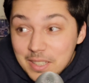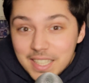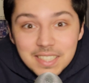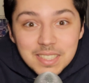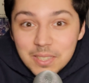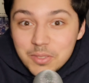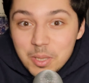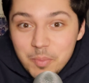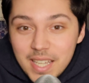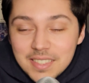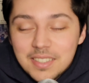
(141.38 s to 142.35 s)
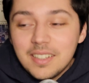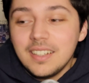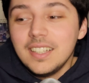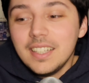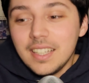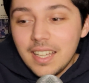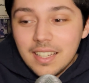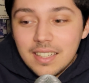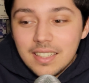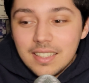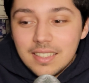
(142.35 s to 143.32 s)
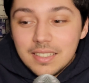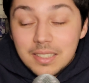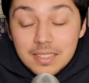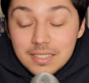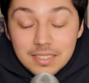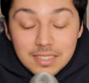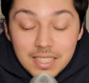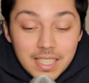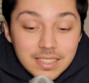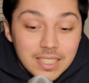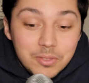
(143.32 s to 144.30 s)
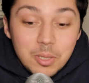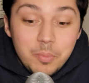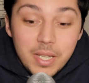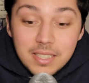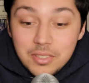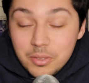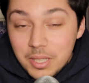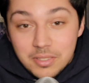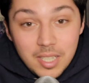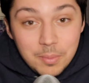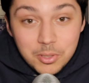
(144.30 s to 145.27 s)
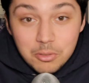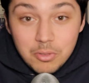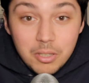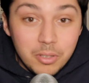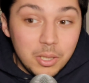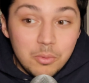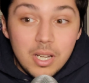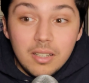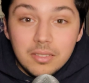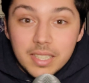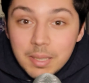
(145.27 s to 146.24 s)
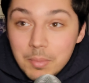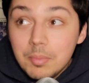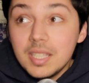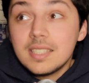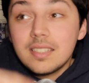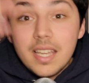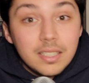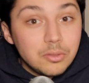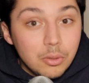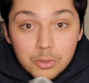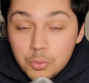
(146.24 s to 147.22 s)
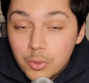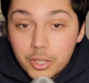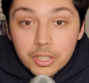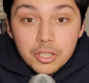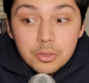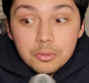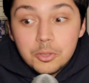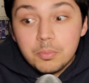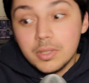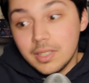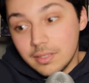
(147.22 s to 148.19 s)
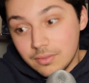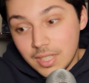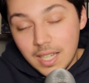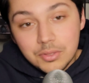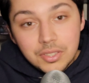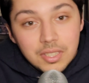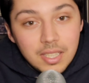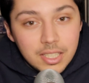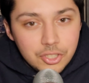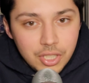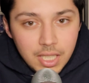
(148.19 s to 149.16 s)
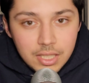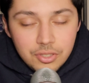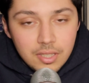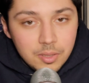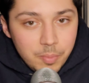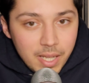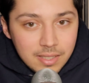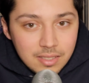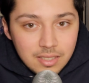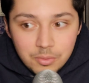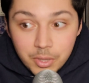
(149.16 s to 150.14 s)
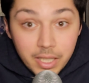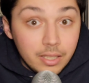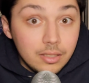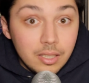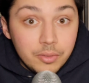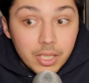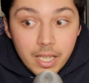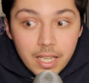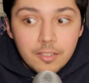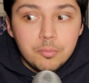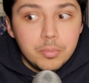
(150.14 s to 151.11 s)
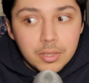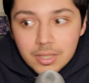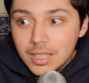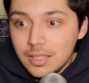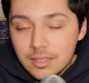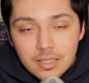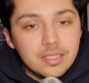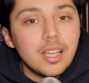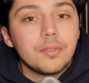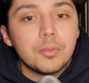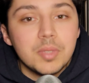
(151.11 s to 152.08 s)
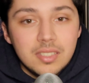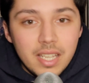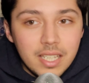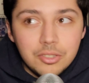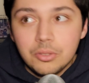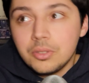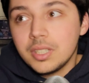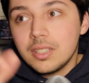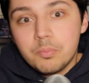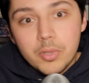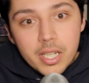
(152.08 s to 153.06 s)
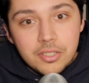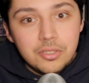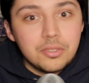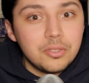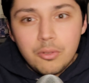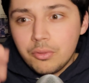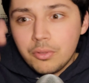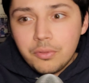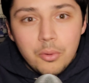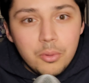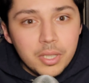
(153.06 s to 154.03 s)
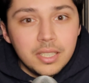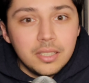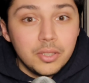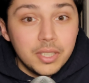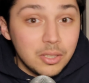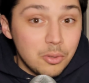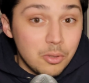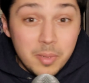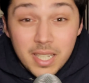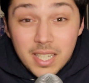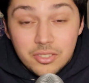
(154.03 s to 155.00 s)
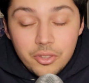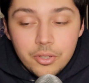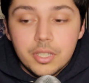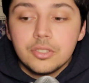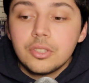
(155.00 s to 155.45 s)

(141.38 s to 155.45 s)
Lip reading: Gets after the passer. He gets after the passer and he stops the run really well. And maybe the sack totals weren't huge, but obviously that changed this past season when he had 11.5. But aside from the sacks, you look at the pressures, over 40. Look at the quarterback hits, 30.